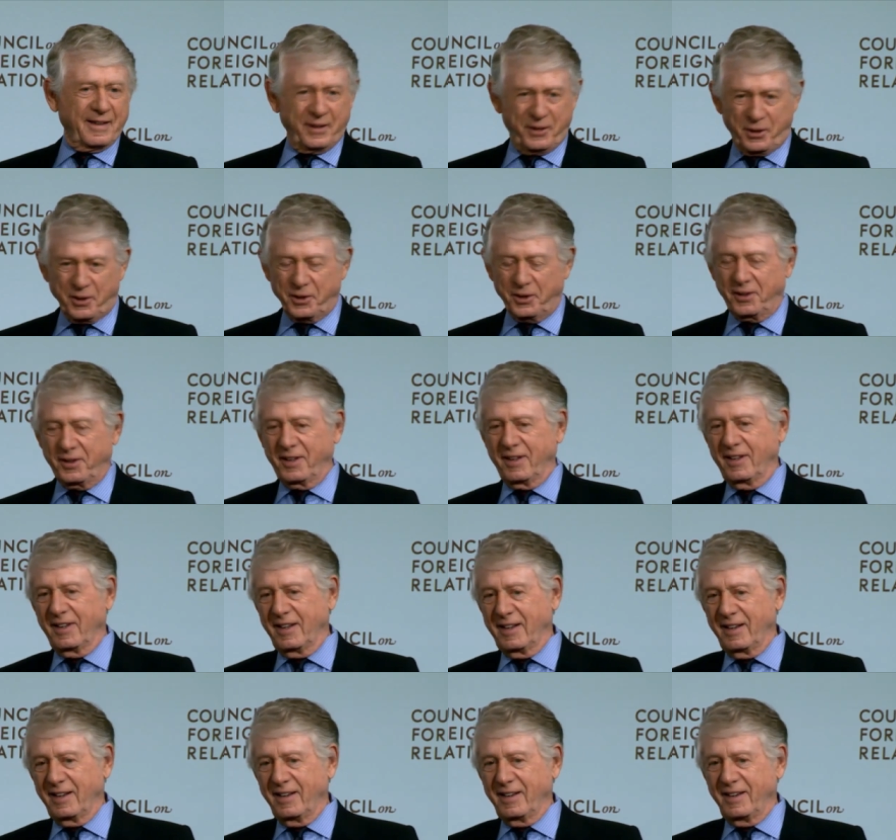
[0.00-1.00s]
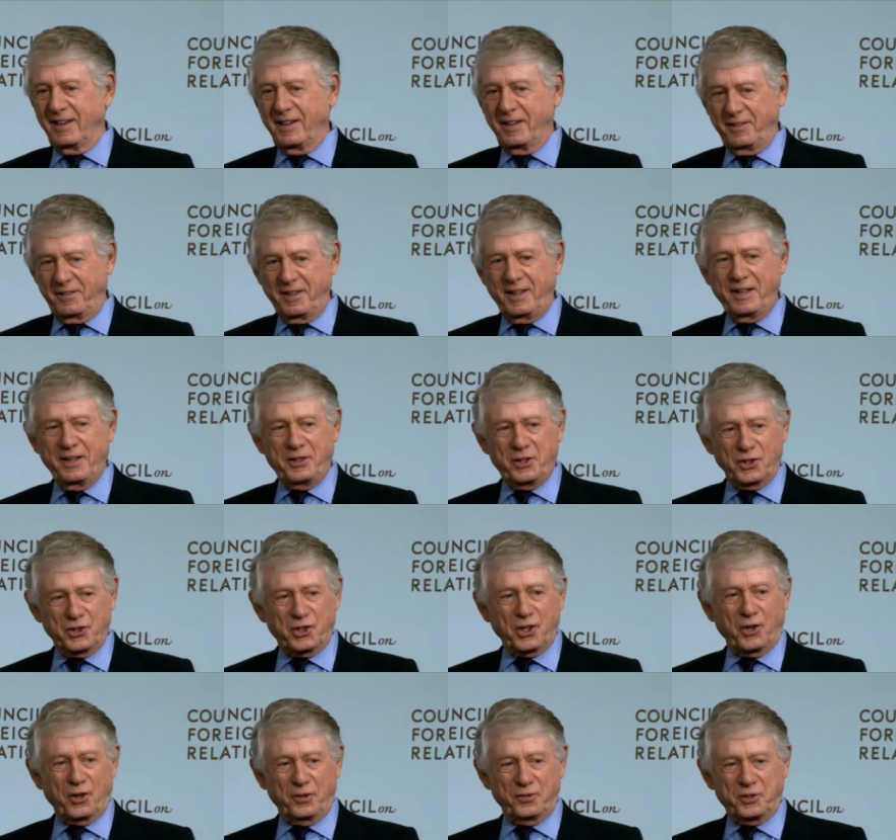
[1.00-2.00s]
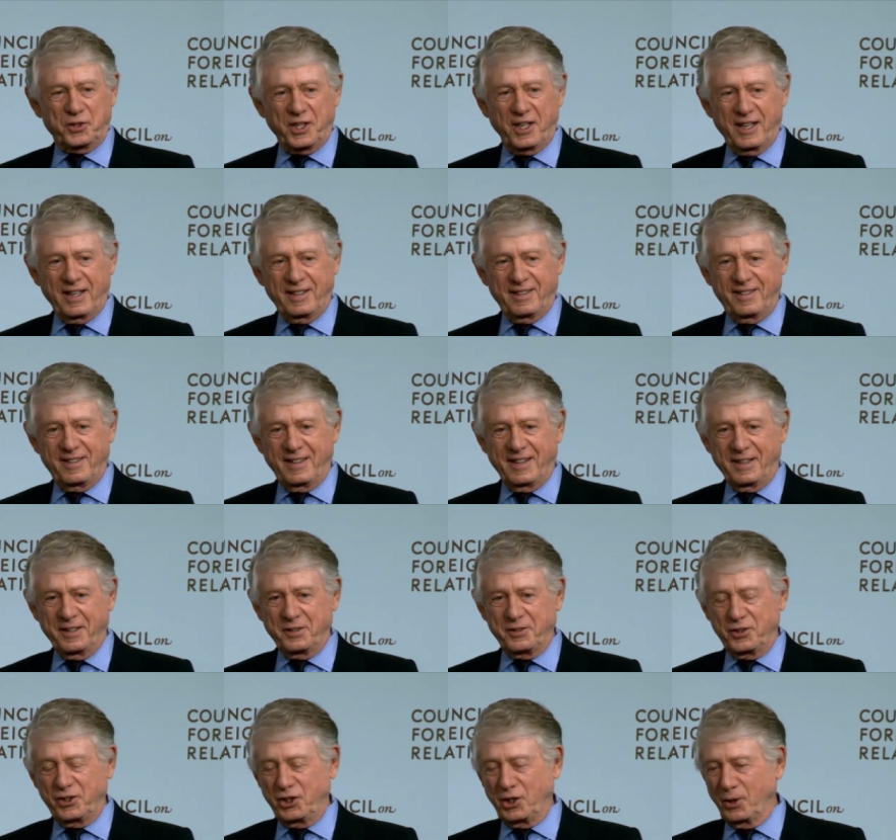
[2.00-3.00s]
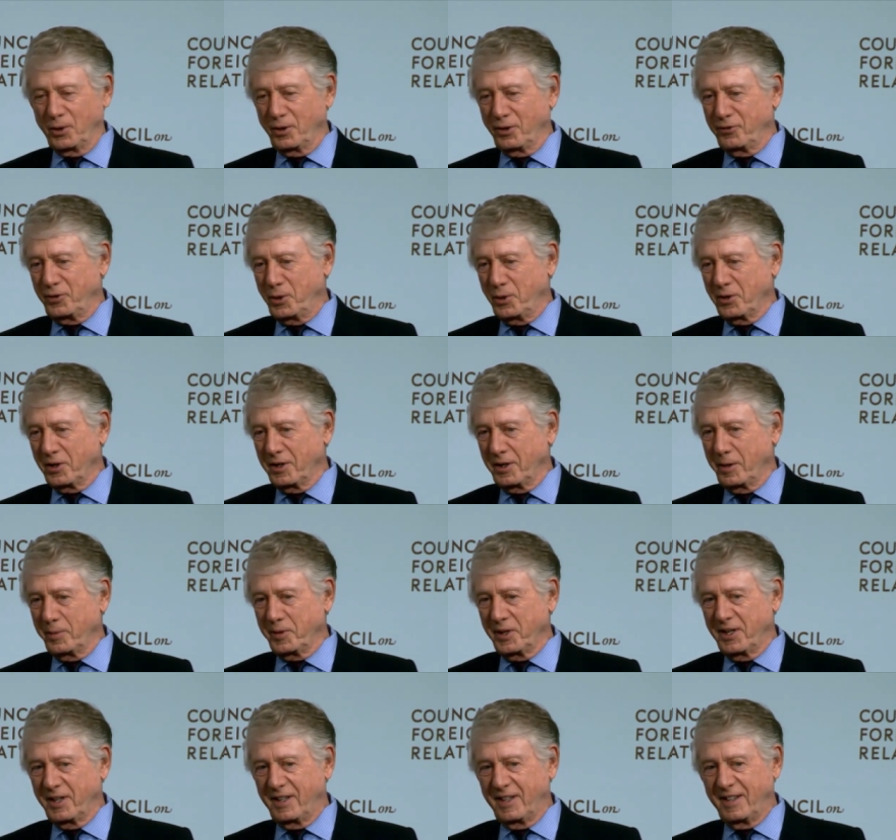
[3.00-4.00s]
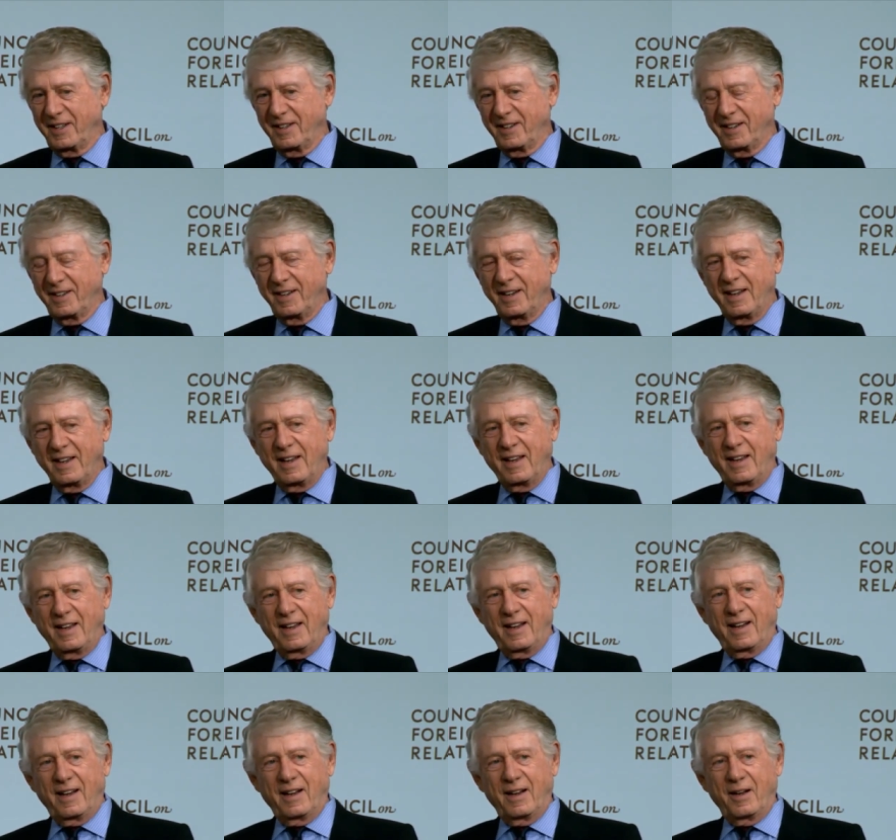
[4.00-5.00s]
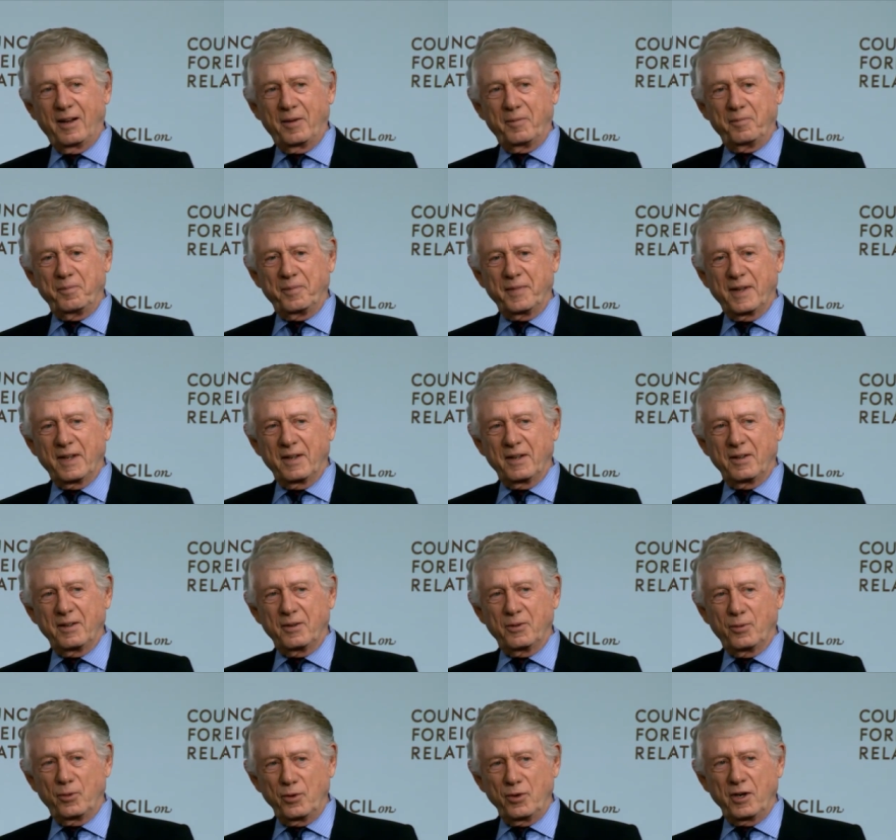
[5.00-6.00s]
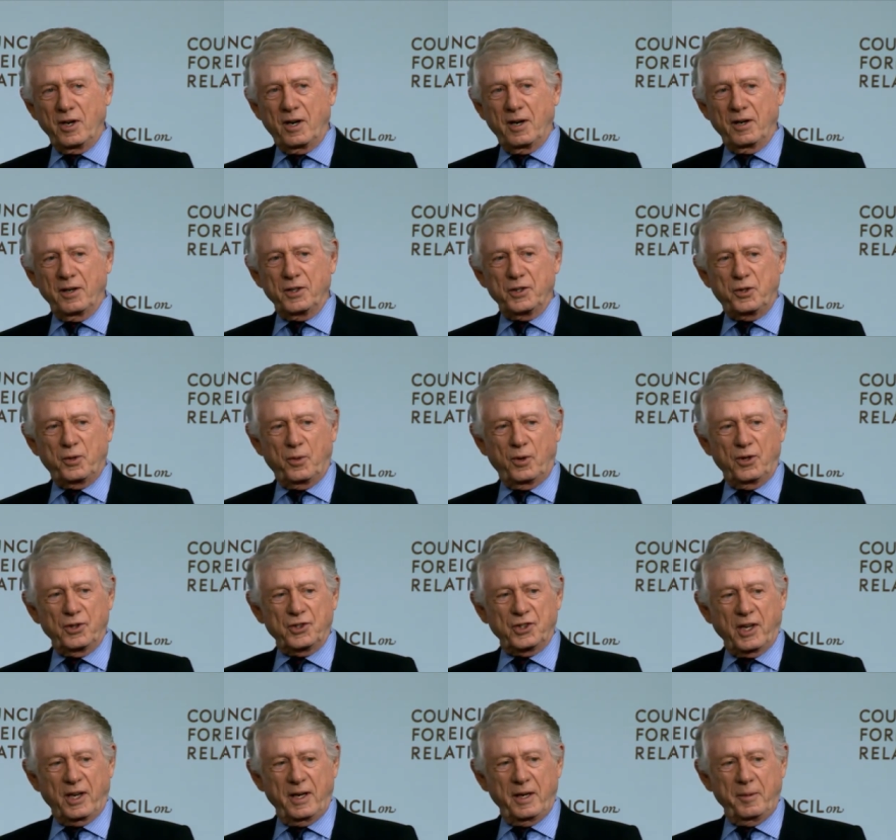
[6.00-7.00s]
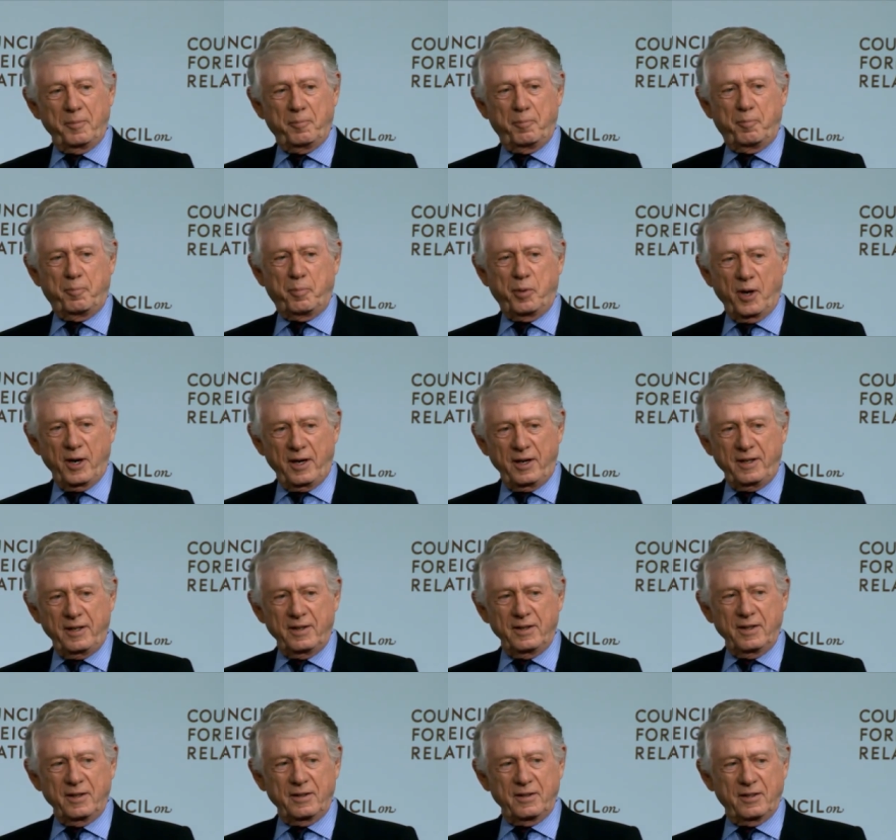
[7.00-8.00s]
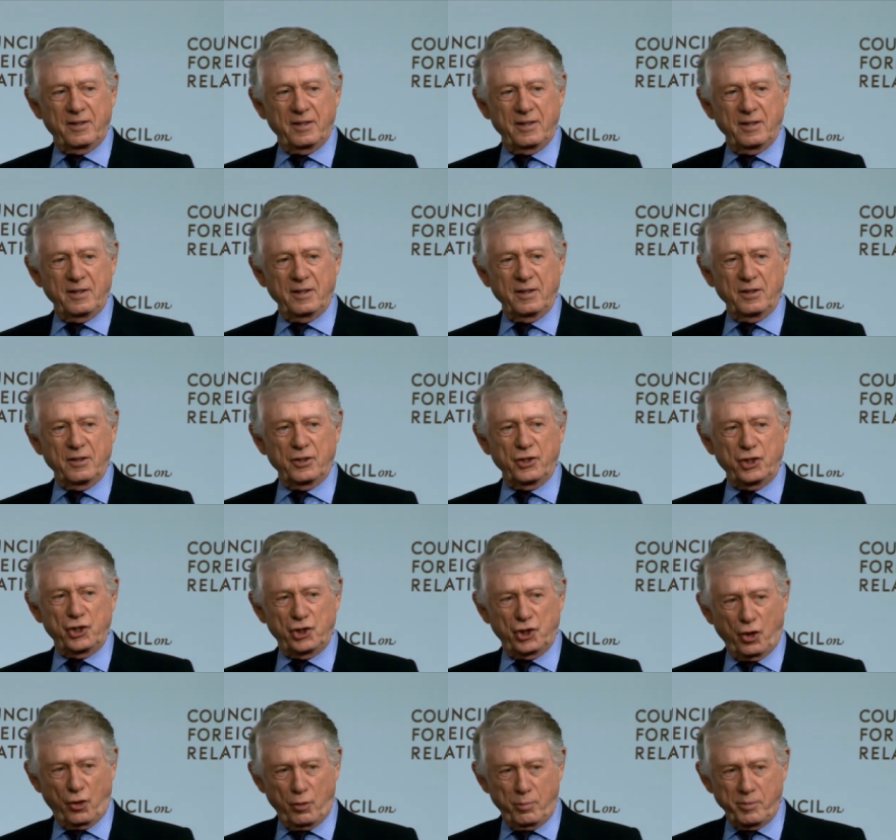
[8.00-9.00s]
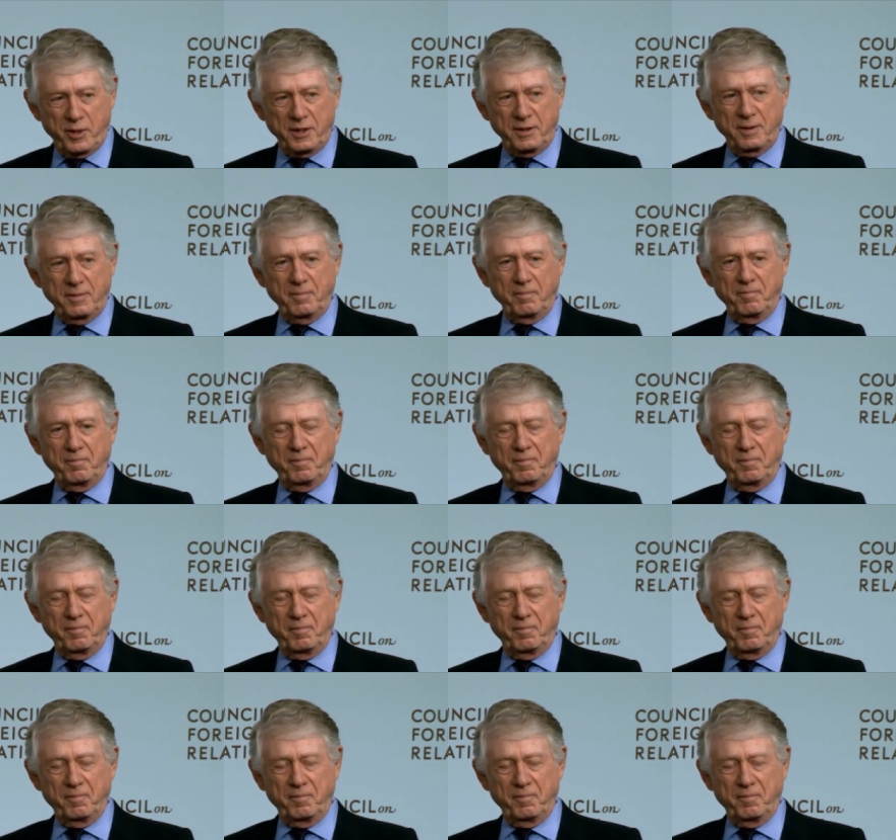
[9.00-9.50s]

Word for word: Good. Uh, he, he deserves that, that show of unanimity here. Um, Roone Arledge was a brilliant showman.